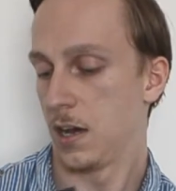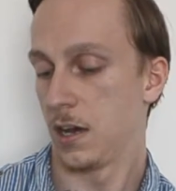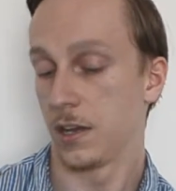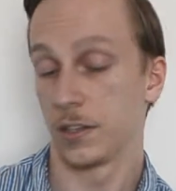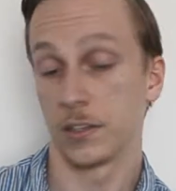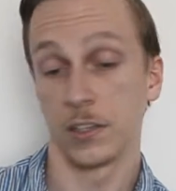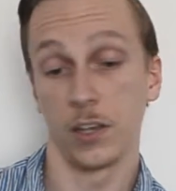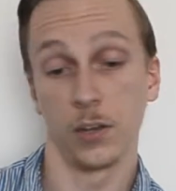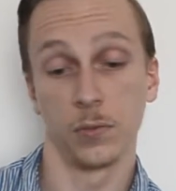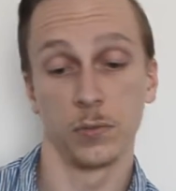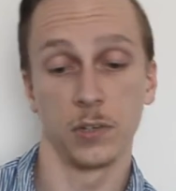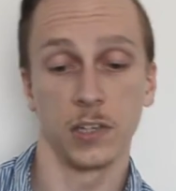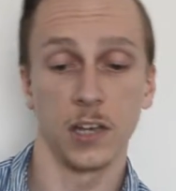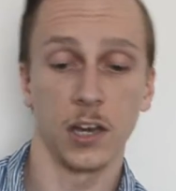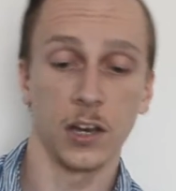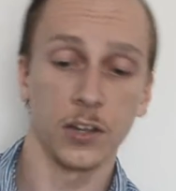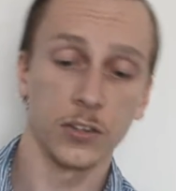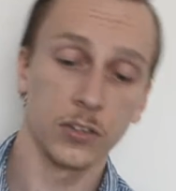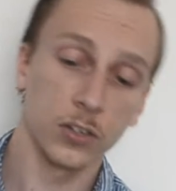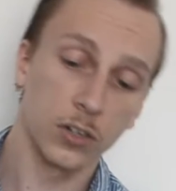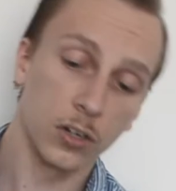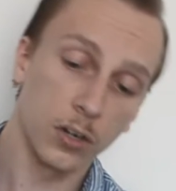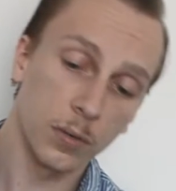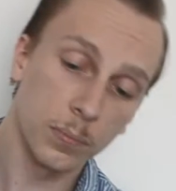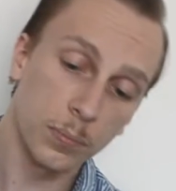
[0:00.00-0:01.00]
The only
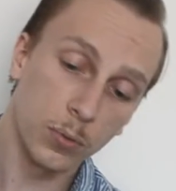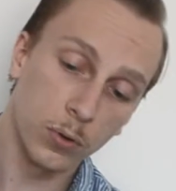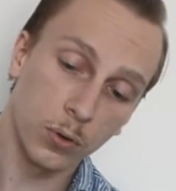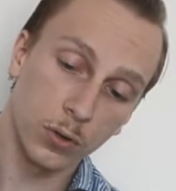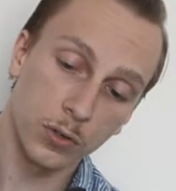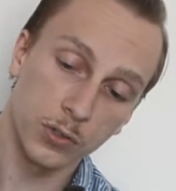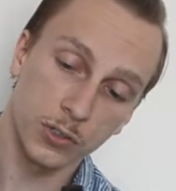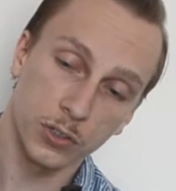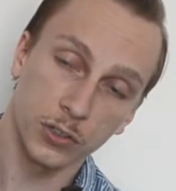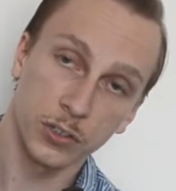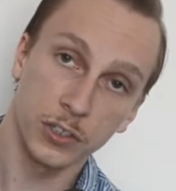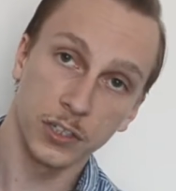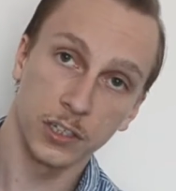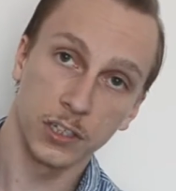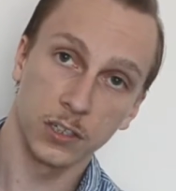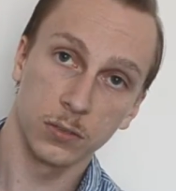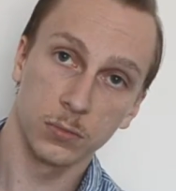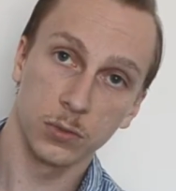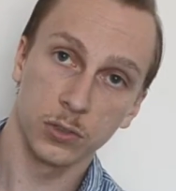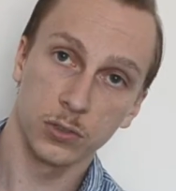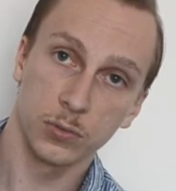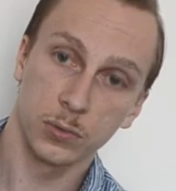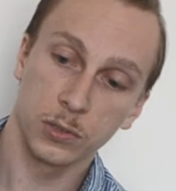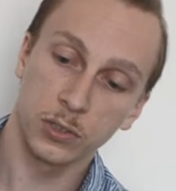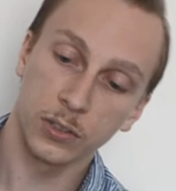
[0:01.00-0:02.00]
other ports on here,
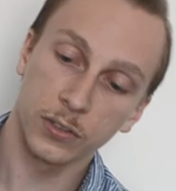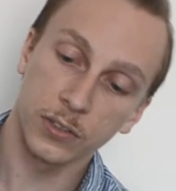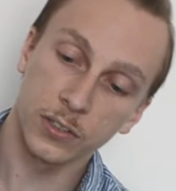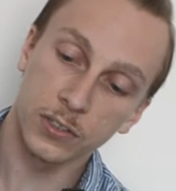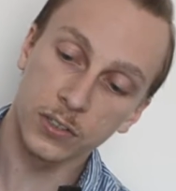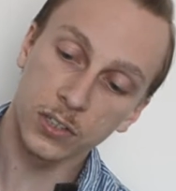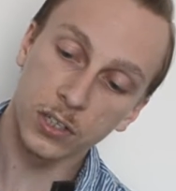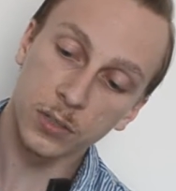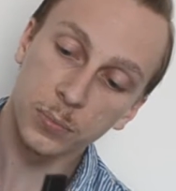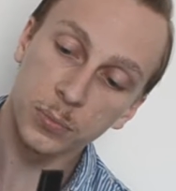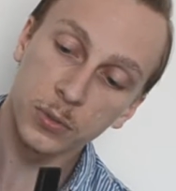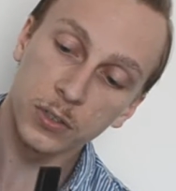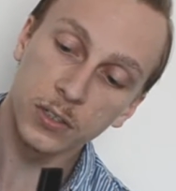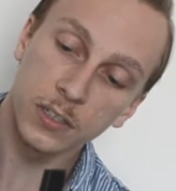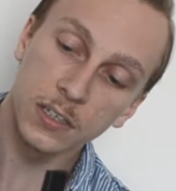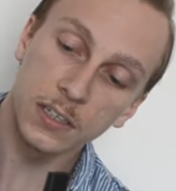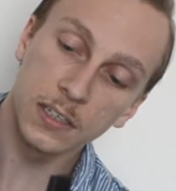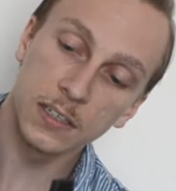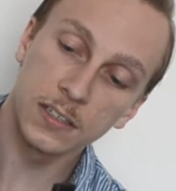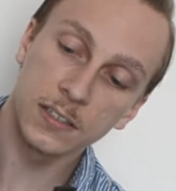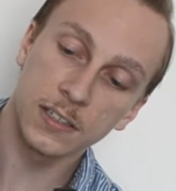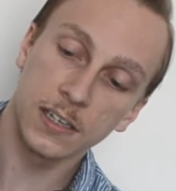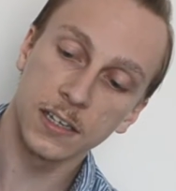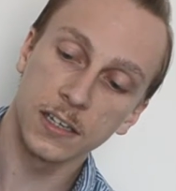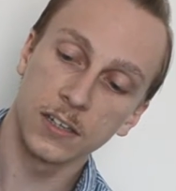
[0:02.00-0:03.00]
whilst we've got this open,
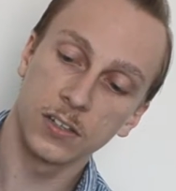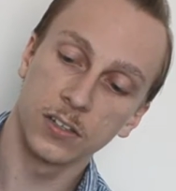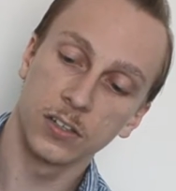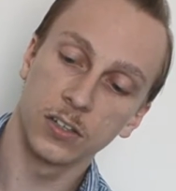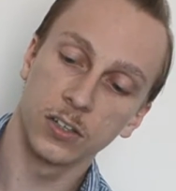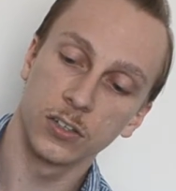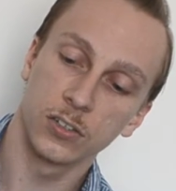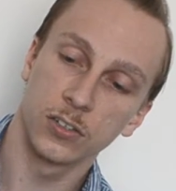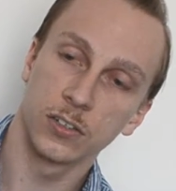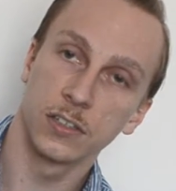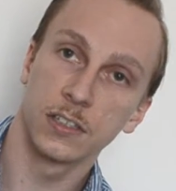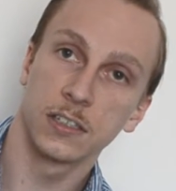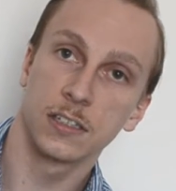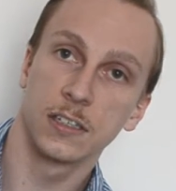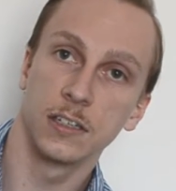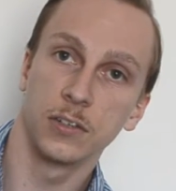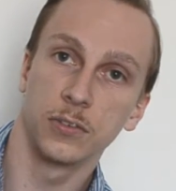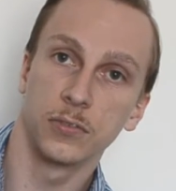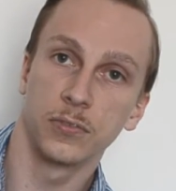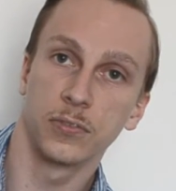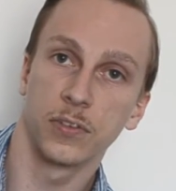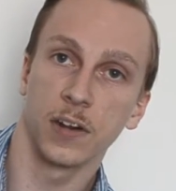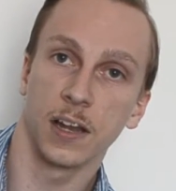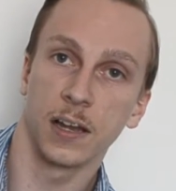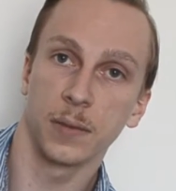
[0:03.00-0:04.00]
is hidden under this little
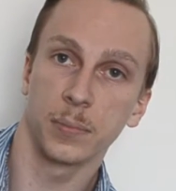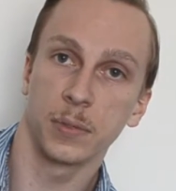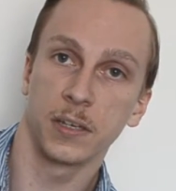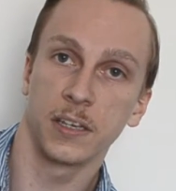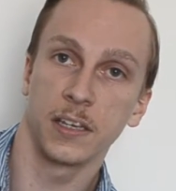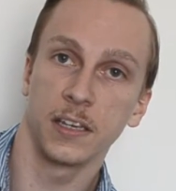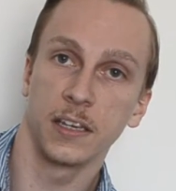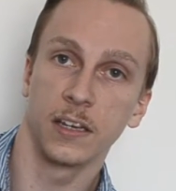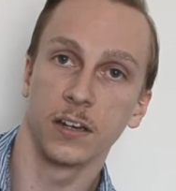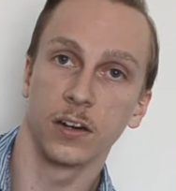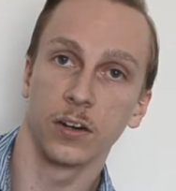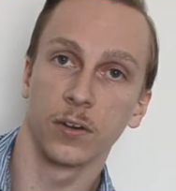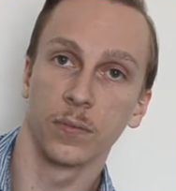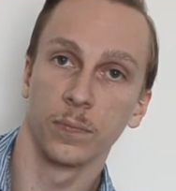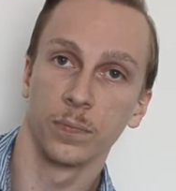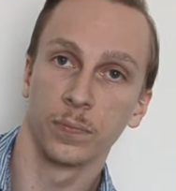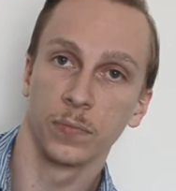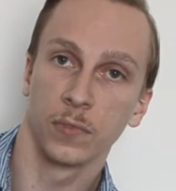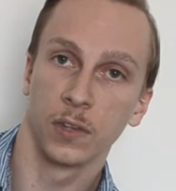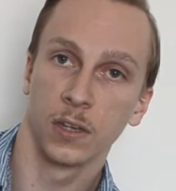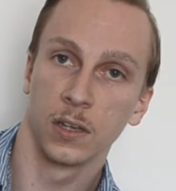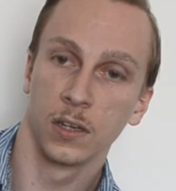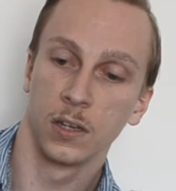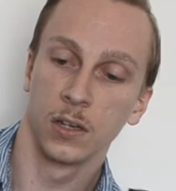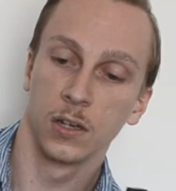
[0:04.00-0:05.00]
flap here,
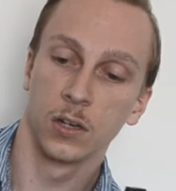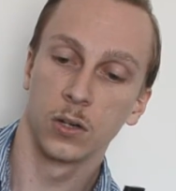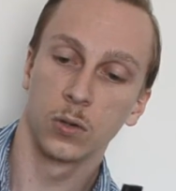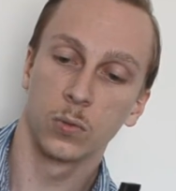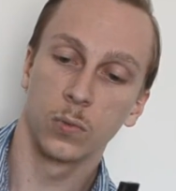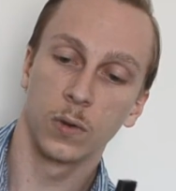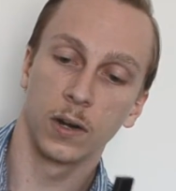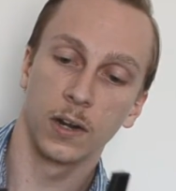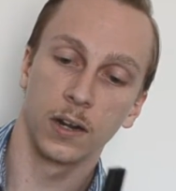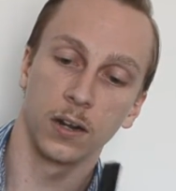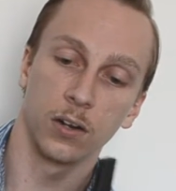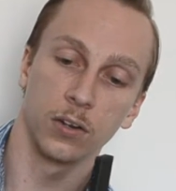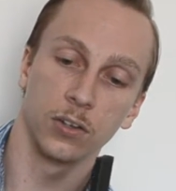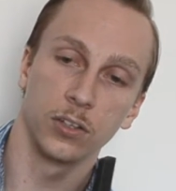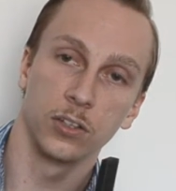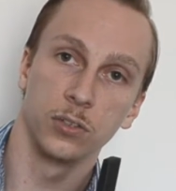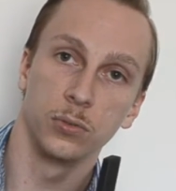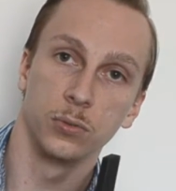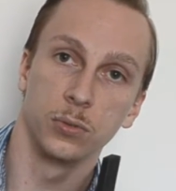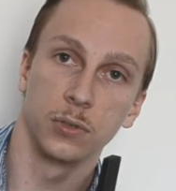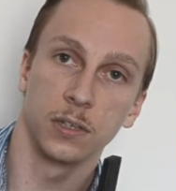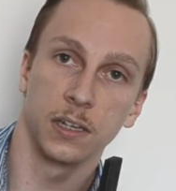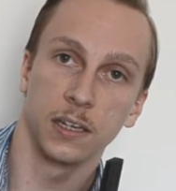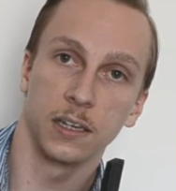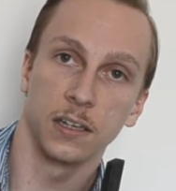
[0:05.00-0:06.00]
where you
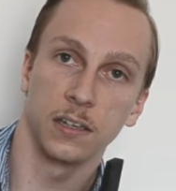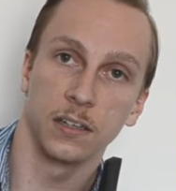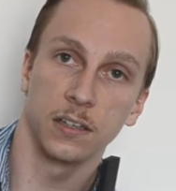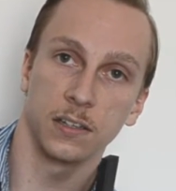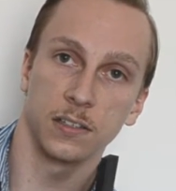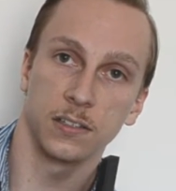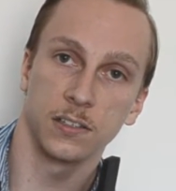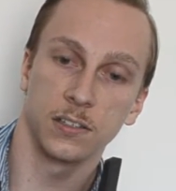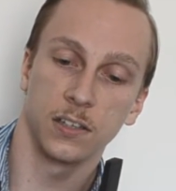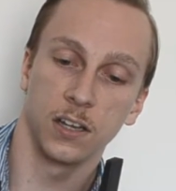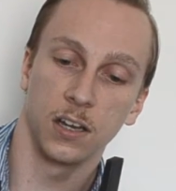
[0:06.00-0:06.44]
will get